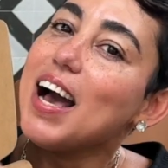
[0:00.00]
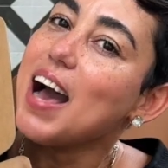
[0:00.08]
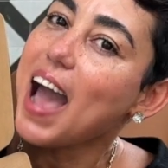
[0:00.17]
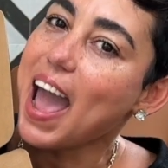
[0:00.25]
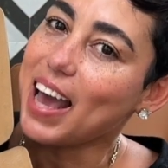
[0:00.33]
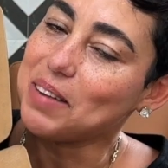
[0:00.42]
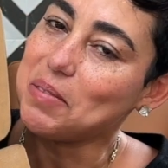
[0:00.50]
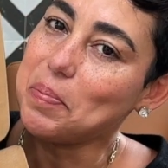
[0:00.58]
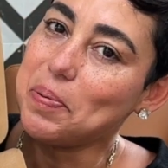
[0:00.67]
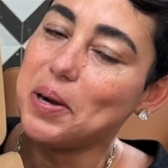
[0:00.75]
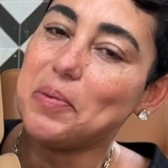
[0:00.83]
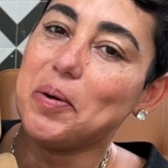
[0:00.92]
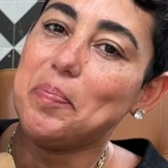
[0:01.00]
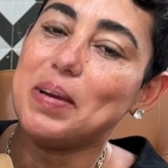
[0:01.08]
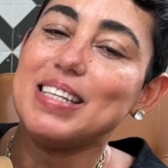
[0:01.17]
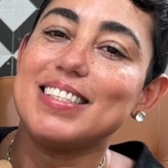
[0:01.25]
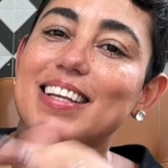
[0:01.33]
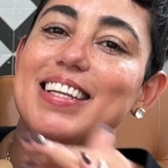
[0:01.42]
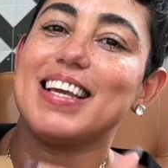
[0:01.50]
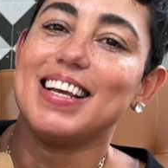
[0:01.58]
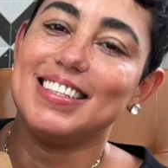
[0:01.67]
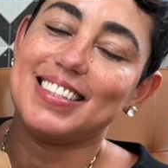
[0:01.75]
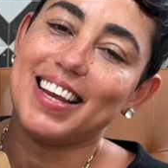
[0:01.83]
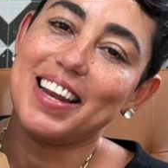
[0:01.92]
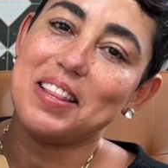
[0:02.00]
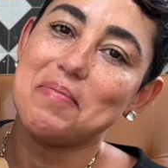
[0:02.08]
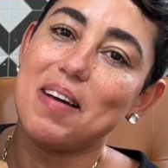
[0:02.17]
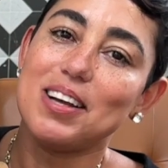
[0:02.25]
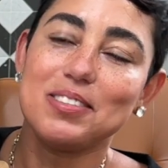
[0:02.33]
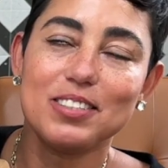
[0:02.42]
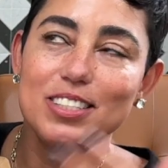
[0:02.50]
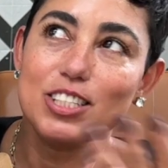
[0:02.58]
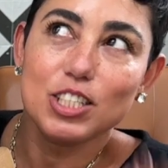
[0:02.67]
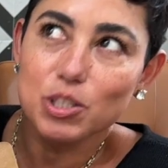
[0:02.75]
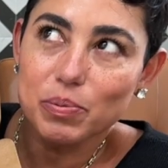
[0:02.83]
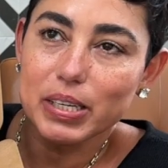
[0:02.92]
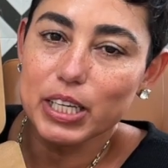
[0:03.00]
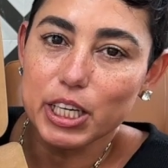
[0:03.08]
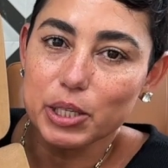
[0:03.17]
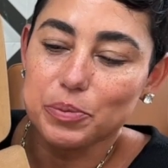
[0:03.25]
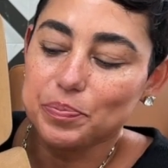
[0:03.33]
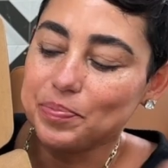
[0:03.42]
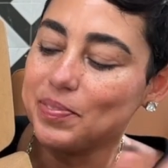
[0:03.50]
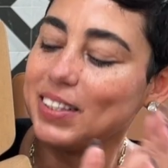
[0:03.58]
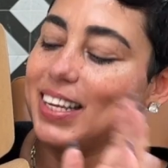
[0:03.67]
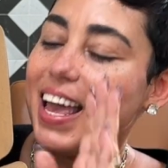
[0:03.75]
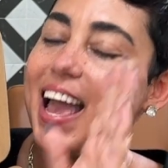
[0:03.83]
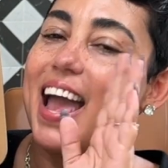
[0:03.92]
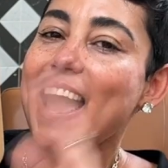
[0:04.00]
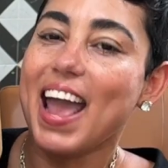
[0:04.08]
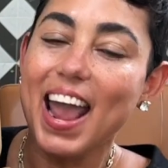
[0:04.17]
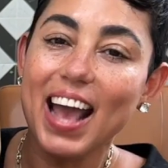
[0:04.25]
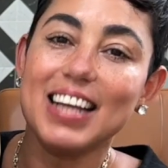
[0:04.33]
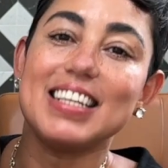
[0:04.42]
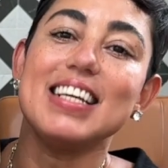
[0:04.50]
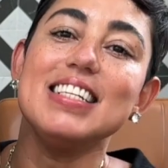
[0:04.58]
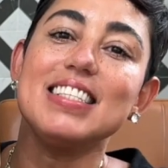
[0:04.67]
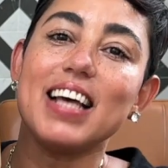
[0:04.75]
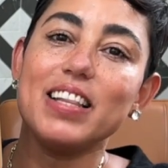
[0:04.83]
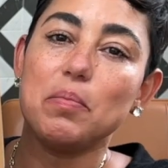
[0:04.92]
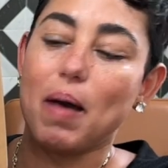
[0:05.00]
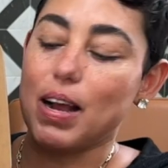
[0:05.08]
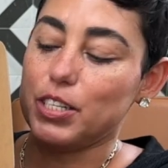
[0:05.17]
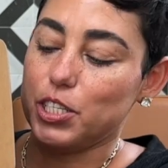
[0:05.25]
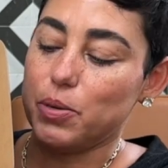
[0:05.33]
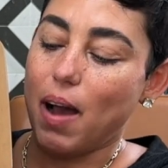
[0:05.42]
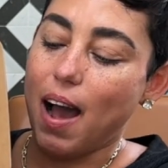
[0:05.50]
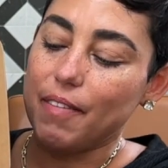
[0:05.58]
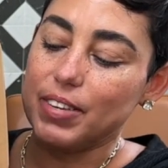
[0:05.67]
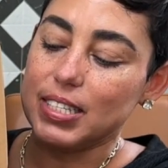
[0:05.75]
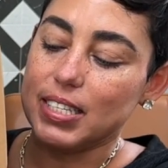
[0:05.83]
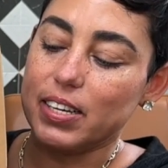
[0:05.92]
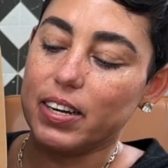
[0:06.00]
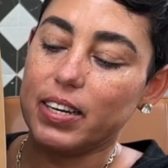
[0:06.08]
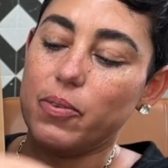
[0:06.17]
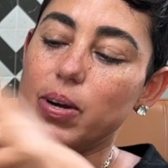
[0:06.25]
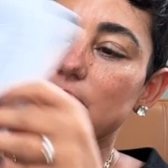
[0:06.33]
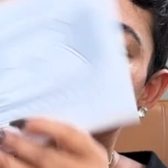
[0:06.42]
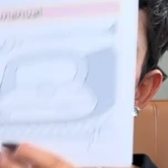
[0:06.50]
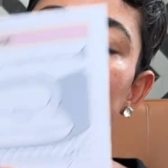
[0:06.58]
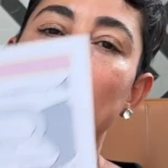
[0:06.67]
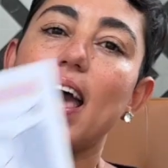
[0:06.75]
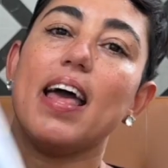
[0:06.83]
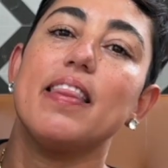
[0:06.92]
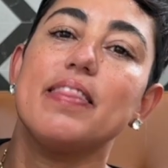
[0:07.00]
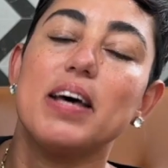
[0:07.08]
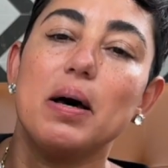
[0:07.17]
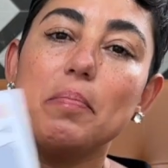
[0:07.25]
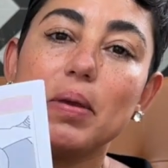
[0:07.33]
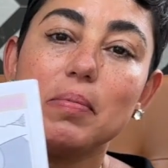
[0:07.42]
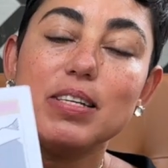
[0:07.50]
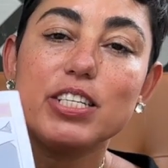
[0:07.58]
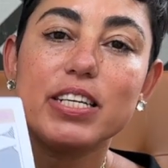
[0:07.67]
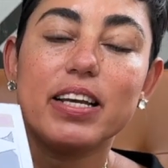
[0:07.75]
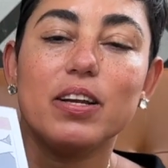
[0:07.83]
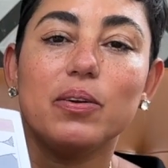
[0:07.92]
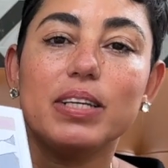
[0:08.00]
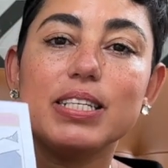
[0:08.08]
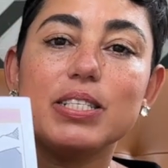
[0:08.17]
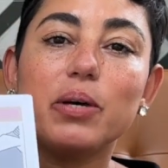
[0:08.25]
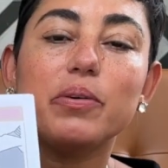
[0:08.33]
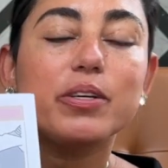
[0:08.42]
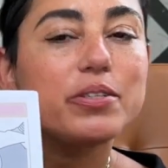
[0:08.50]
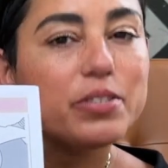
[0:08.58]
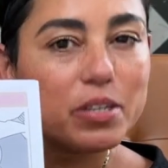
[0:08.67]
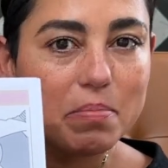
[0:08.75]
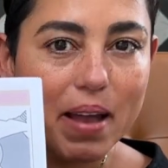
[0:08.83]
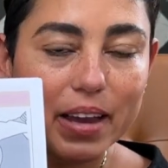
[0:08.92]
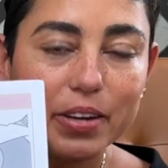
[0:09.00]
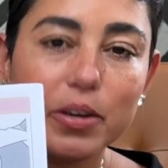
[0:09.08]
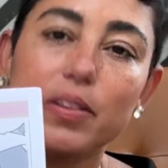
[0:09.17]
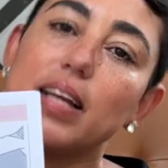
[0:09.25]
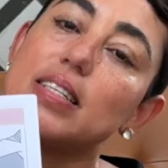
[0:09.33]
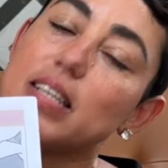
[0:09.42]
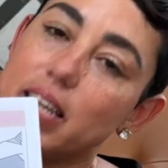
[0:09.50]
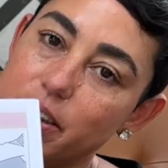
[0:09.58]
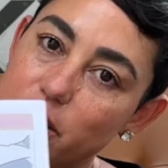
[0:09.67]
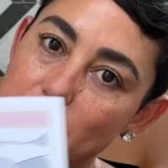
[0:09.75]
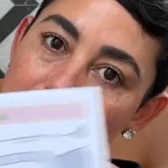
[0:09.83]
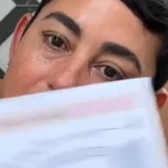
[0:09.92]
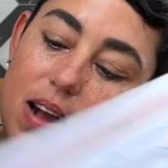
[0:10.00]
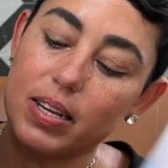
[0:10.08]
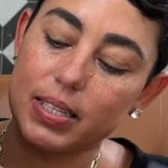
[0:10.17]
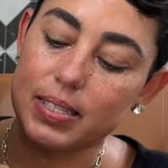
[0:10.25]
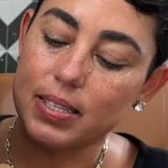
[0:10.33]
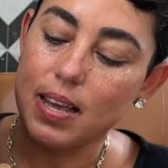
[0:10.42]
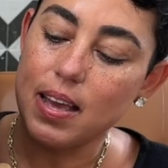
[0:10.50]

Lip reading: animal print repeats on the inside of the box, which is just really cute. And inside the box, you obviously are going to get the Mimi G and Oliso user manual that's in your box.